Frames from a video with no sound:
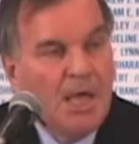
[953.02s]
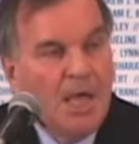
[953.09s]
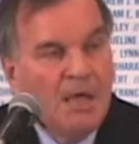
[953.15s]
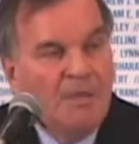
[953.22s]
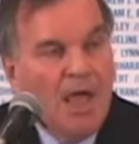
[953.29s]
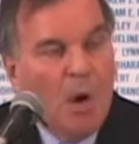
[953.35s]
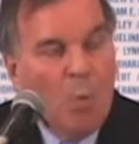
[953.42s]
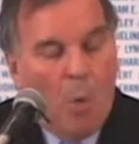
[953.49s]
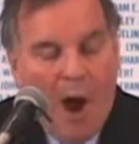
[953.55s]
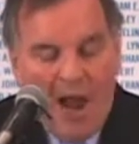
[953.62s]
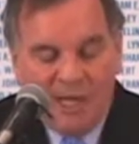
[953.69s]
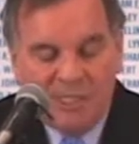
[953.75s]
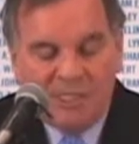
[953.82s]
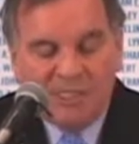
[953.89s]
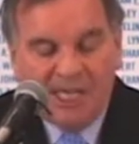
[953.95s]
And that
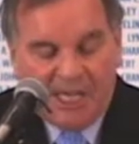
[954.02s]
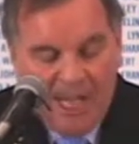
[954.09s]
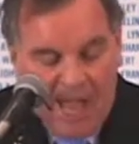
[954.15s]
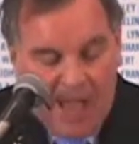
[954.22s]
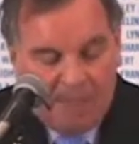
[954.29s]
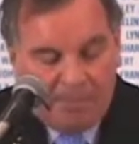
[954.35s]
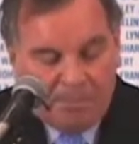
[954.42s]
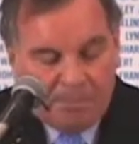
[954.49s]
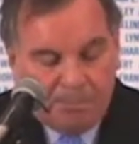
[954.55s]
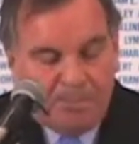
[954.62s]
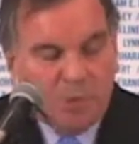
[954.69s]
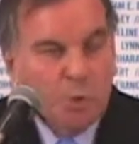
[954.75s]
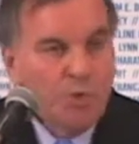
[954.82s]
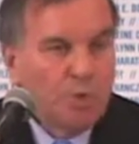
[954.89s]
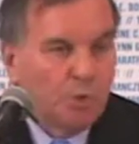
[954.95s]
widens the gap
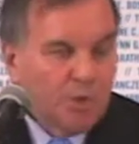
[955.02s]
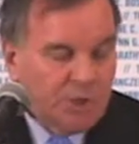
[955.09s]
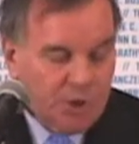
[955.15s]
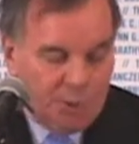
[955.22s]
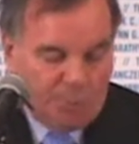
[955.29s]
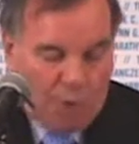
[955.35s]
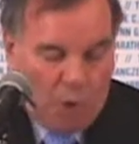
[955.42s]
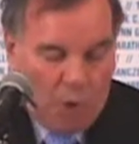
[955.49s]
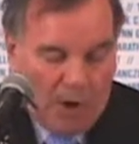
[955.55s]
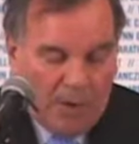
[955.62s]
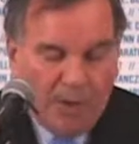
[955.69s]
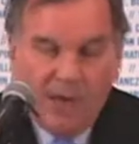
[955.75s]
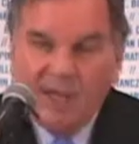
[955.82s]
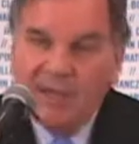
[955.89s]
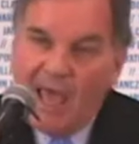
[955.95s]
between the rich and poor,
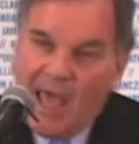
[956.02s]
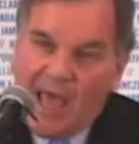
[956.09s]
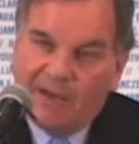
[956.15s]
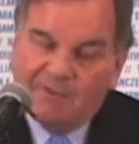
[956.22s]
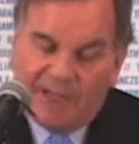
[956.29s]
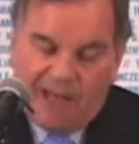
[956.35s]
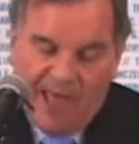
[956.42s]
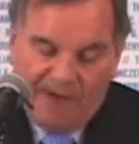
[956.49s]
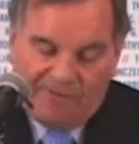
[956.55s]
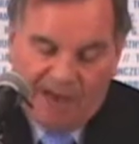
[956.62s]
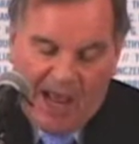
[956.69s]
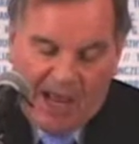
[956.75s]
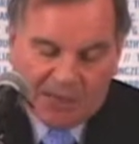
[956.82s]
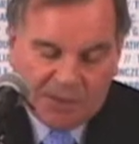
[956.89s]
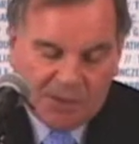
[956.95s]
the haves and
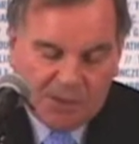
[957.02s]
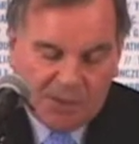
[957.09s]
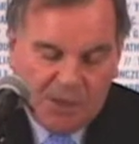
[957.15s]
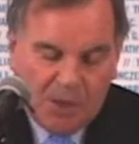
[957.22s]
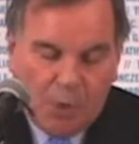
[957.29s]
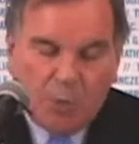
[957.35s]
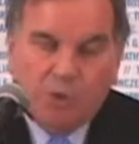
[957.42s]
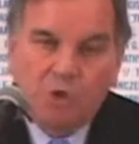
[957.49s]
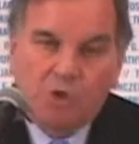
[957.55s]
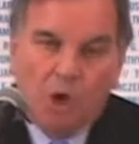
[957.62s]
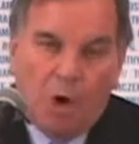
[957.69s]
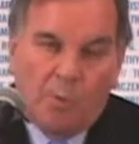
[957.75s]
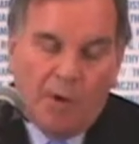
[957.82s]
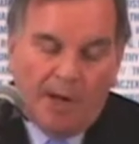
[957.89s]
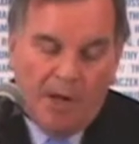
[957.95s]
have-nots, which is
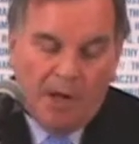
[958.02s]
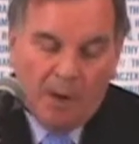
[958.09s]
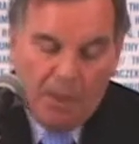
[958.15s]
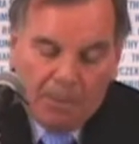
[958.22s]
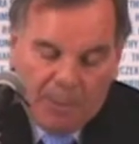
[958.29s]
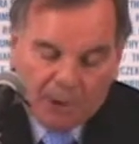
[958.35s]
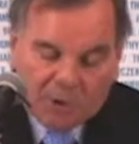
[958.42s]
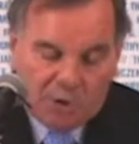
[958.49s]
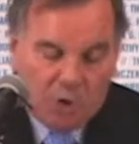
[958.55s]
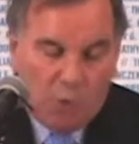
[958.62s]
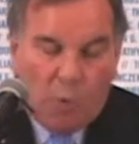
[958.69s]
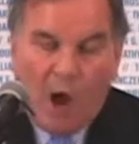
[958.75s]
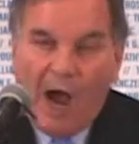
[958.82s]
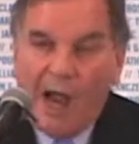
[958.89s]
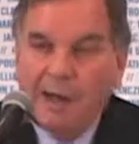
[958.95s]
already much too
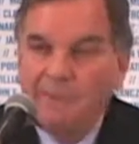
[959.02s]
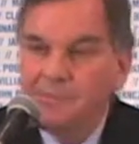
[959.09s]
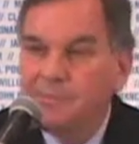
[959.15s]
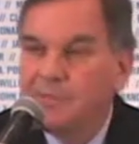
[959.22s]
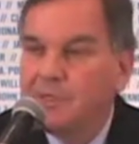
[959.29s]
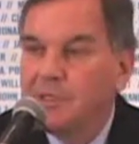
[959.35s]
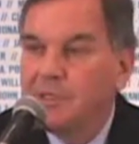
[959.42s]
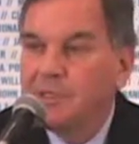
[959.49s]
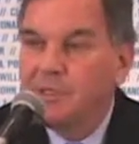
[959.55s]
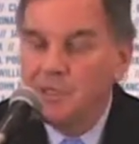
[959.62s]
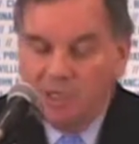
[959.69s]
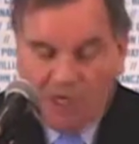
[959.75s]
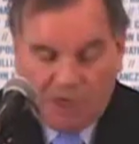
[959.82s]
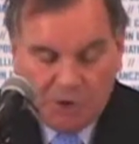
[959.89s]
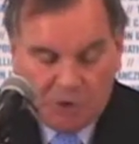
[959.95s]
wide in
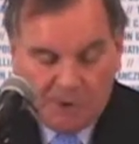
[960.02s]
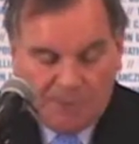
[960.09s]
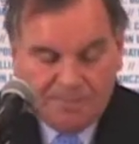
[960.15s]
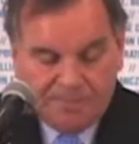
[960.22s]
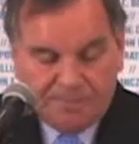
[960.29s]
this country.